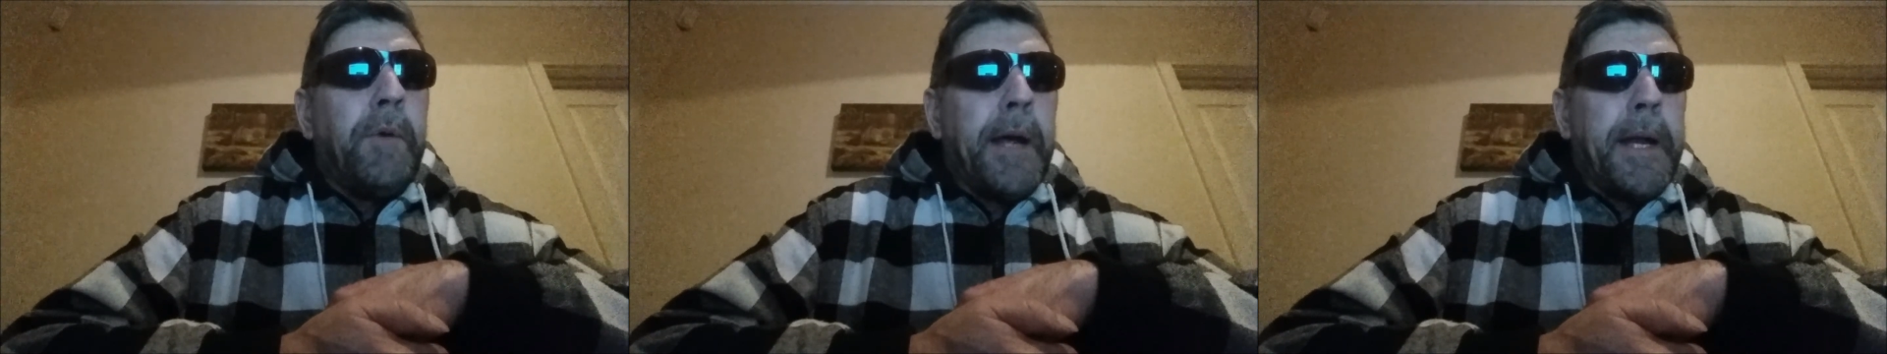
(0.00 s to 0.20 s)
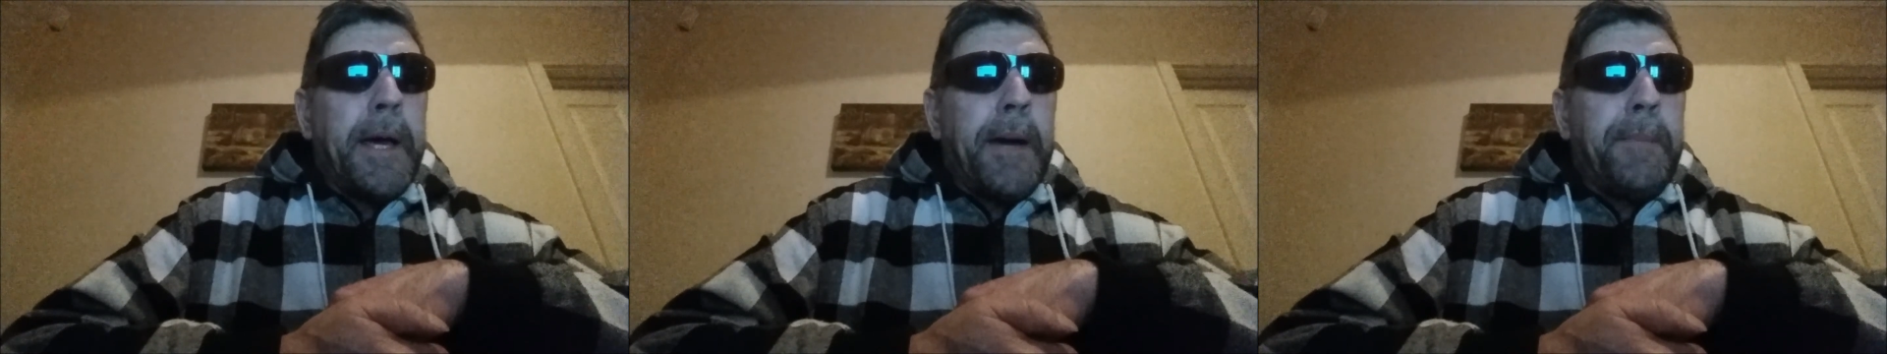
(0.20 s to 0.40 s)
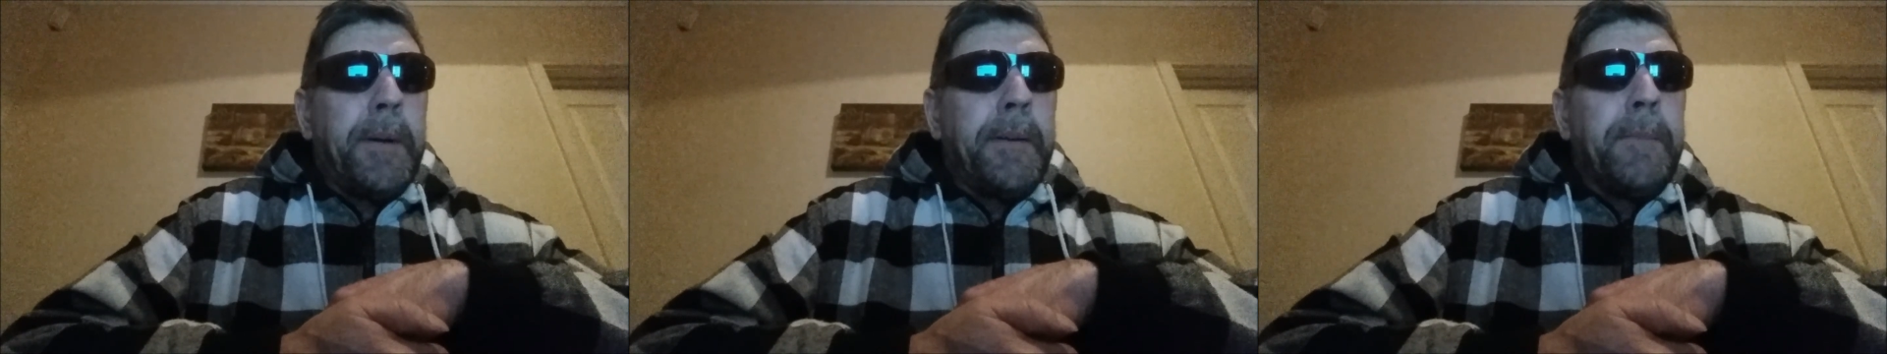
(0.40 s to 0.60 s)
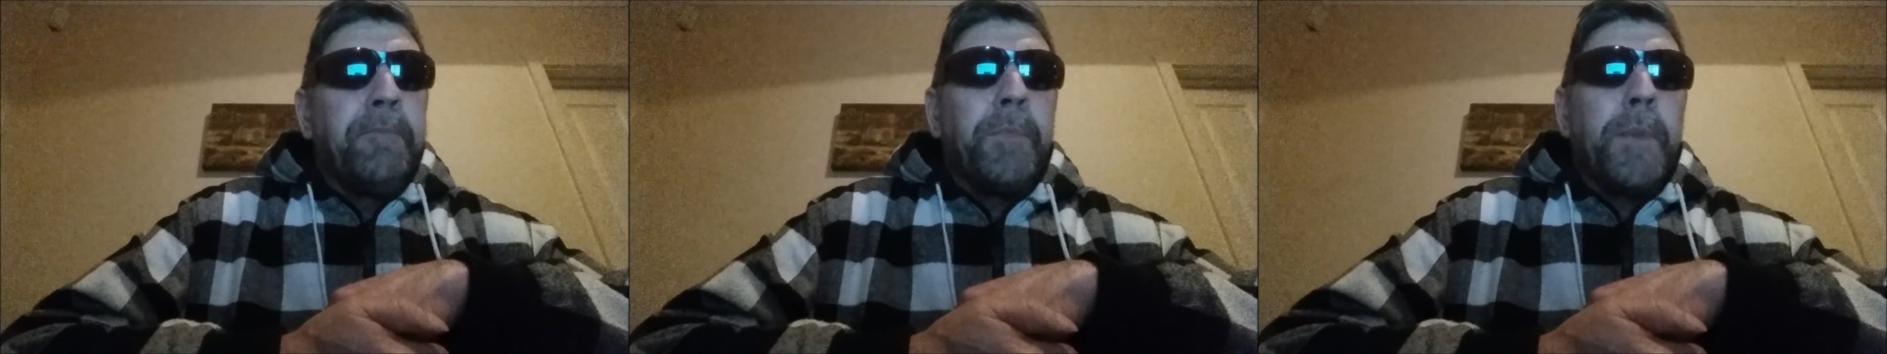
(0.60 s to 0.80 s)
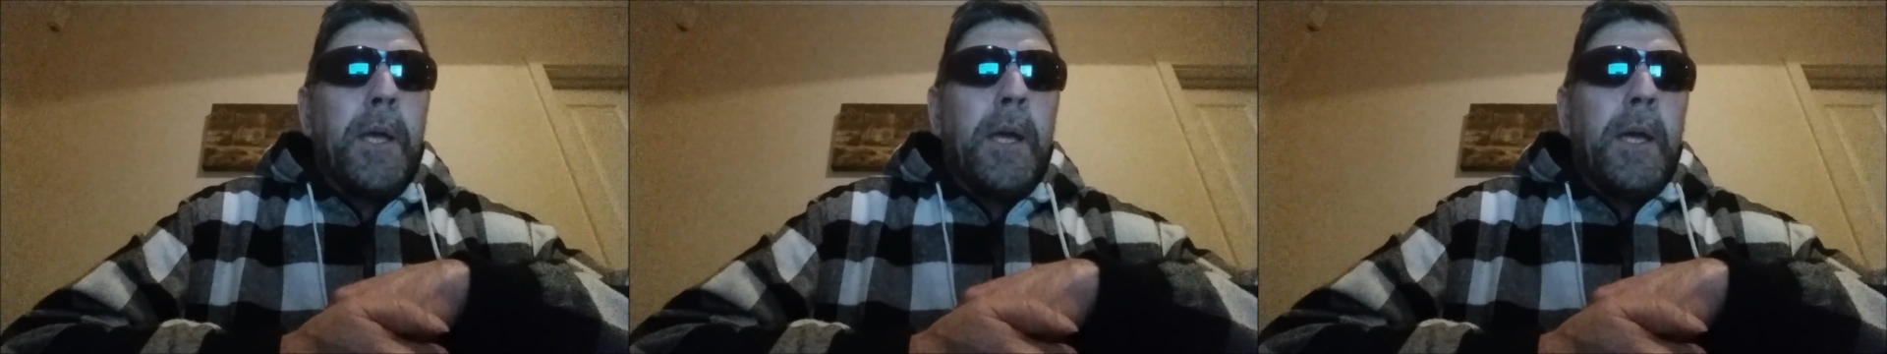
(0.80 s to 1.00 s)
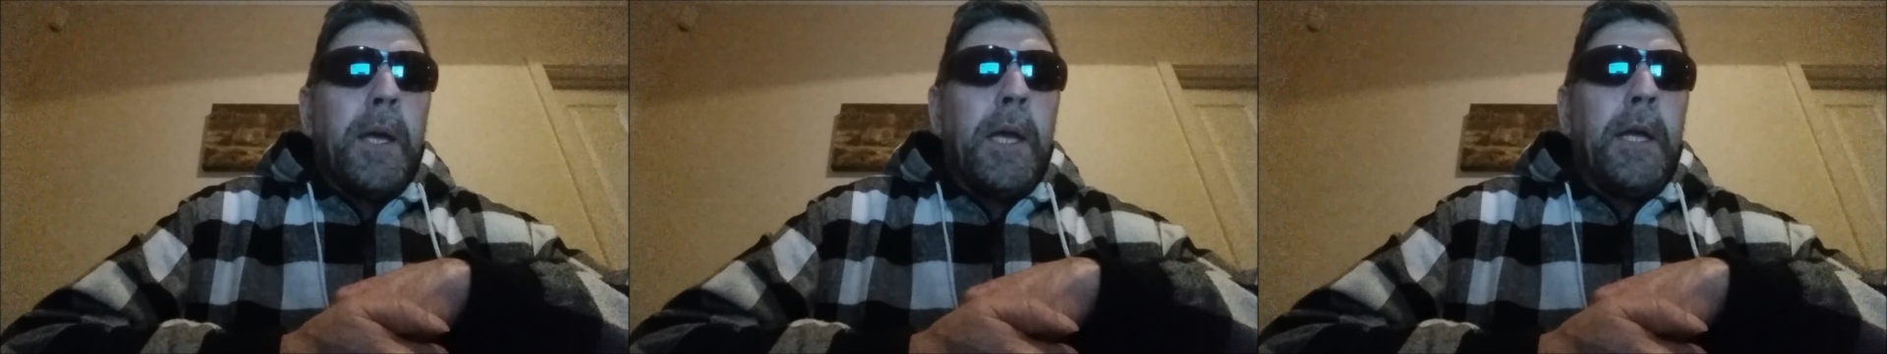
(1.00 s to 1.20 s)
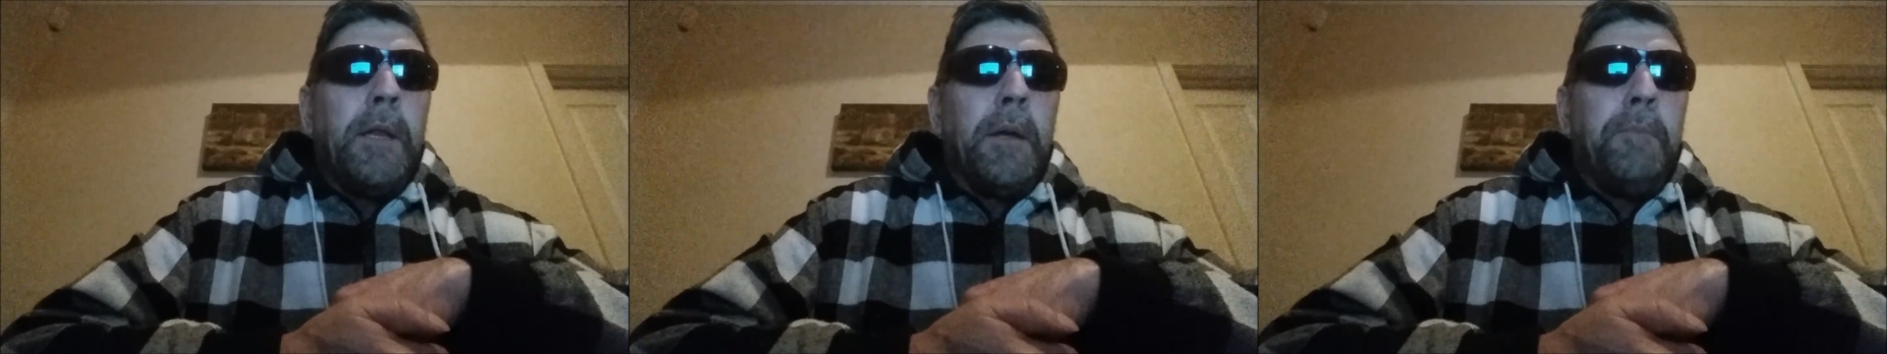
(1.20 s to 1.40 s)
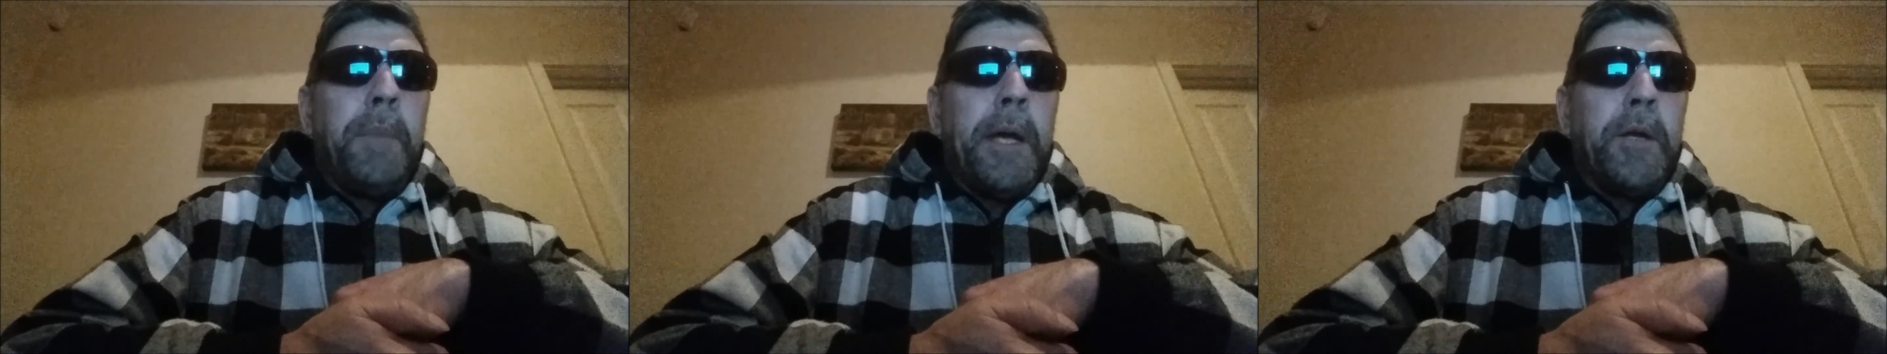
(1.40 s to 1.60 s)
run-up in
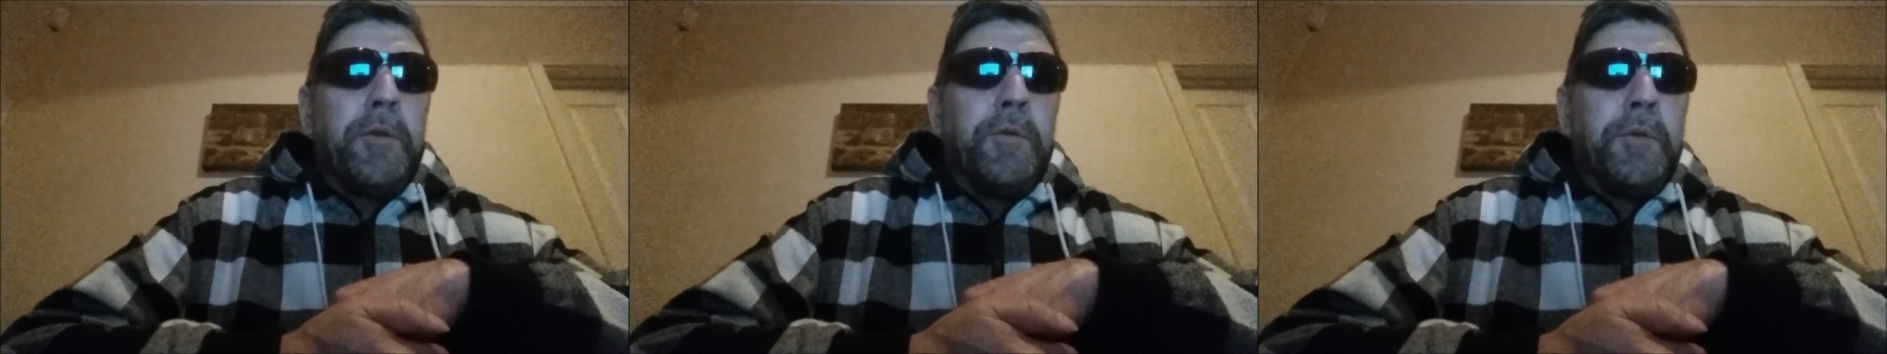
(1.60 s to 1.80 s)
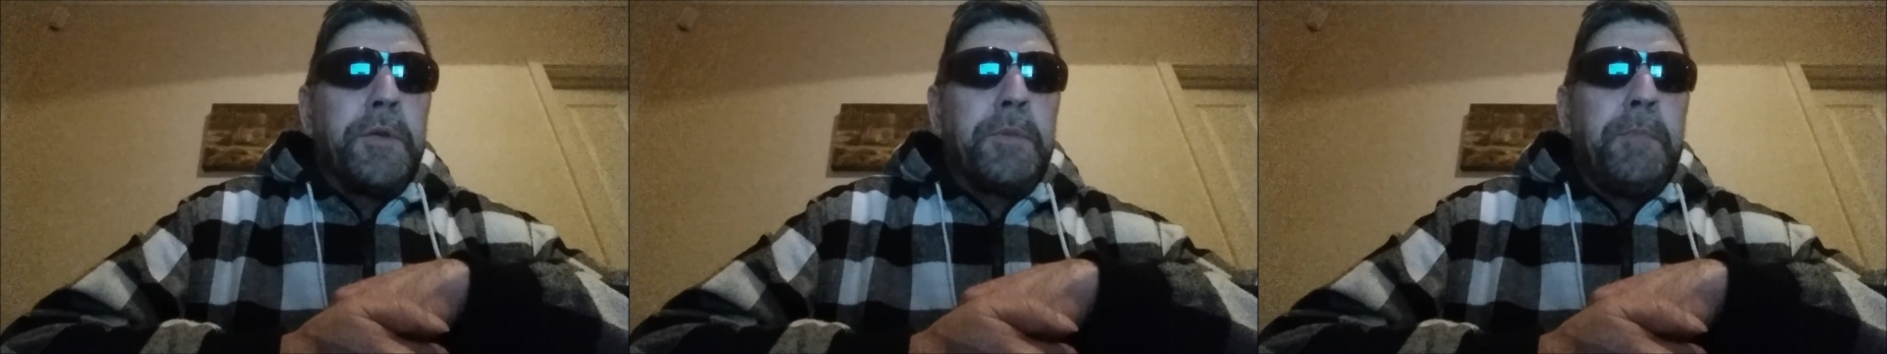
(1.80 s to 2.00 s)
the metals.